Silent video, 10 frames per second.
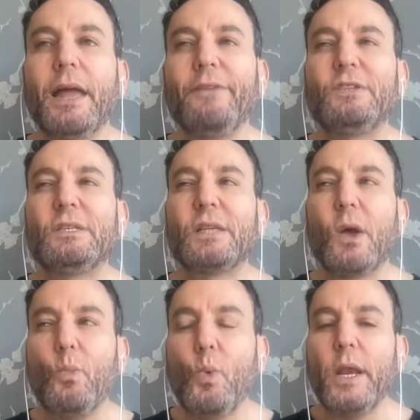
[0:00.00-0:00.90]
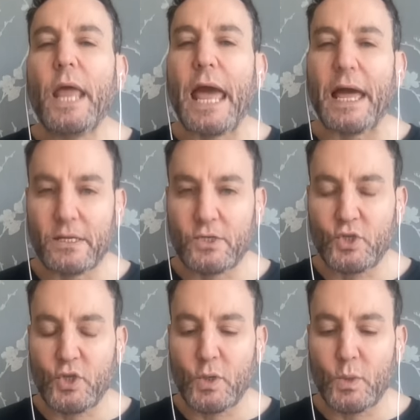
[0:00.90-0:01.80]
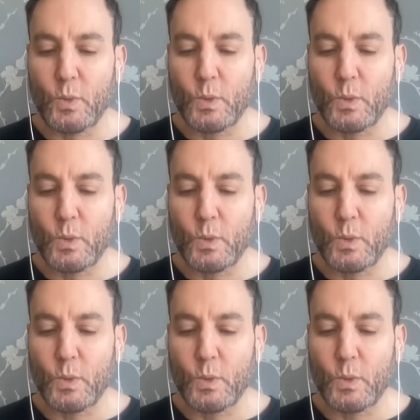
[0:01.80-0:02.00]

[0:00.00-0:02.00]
if someone asked you